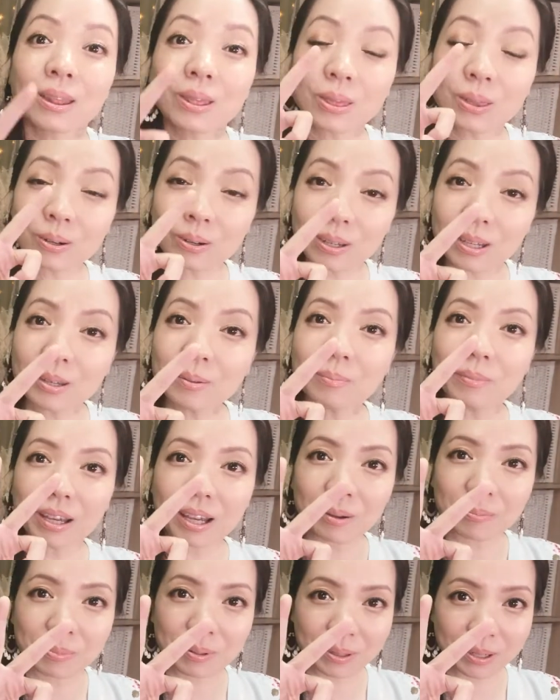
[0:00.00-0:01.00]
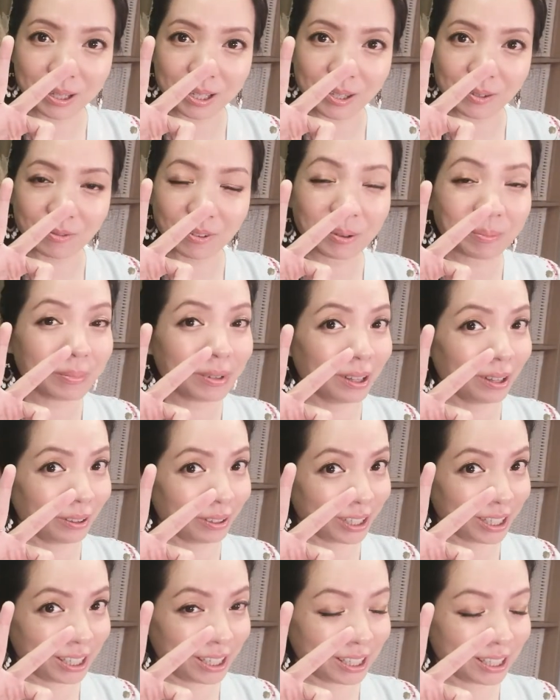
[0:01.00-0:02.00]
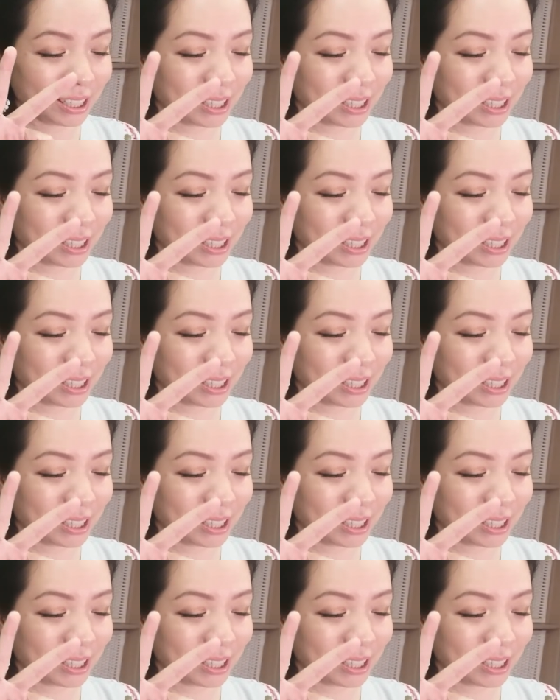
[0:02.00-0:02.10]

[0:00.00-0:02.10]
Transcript: three makeup products from Milani.